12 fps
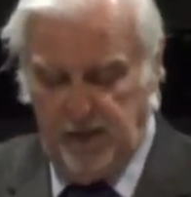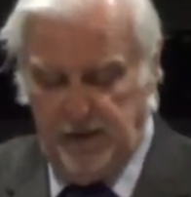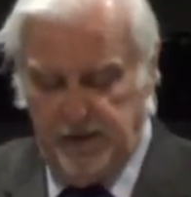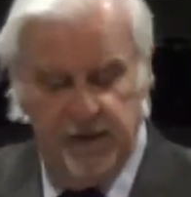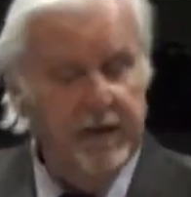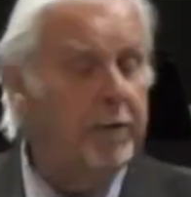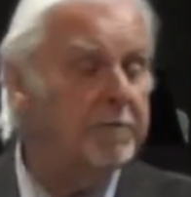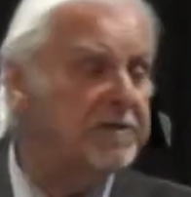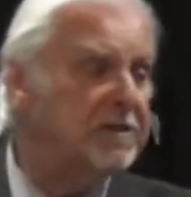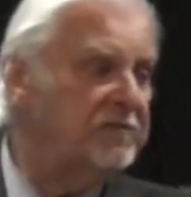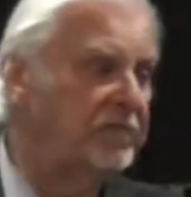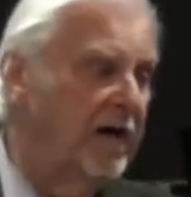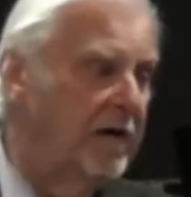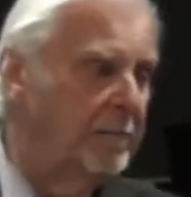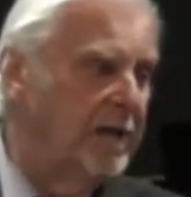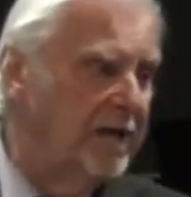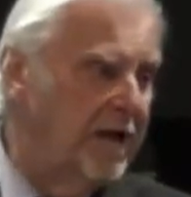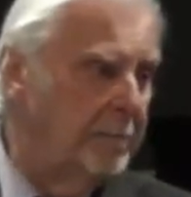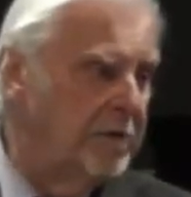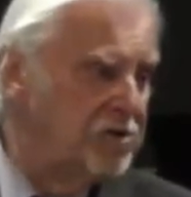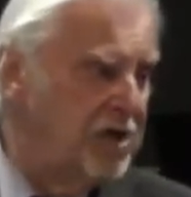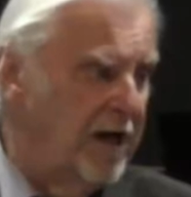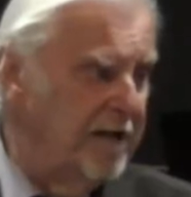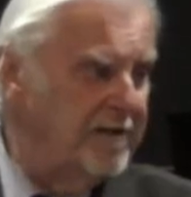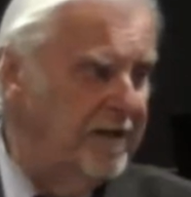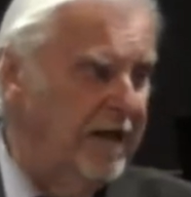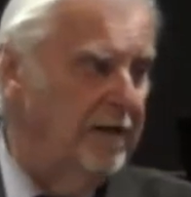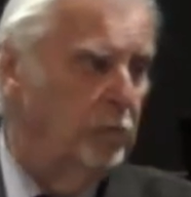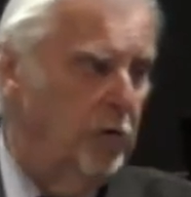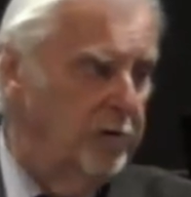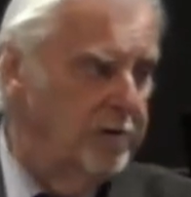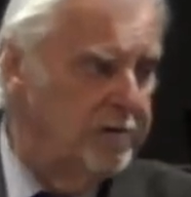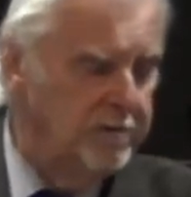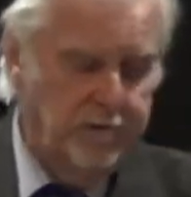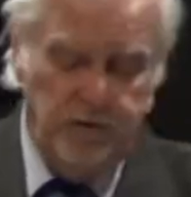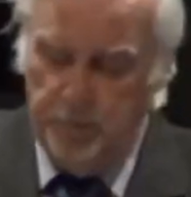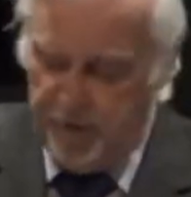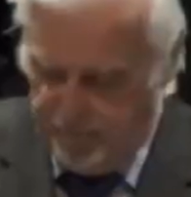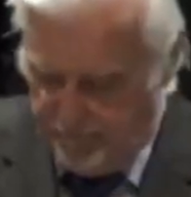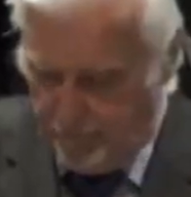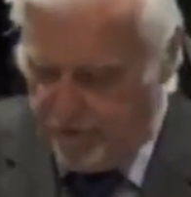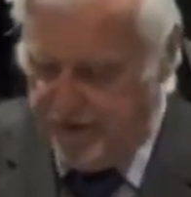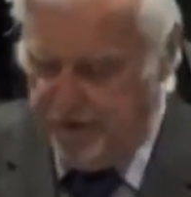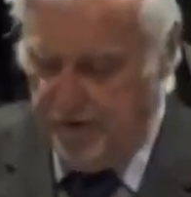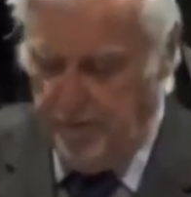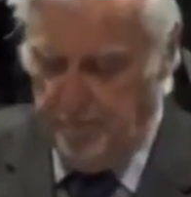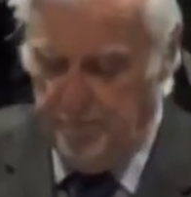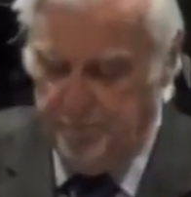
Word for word: Then there was this fellow by the name of Jonathan Edwards. You may have heard of him.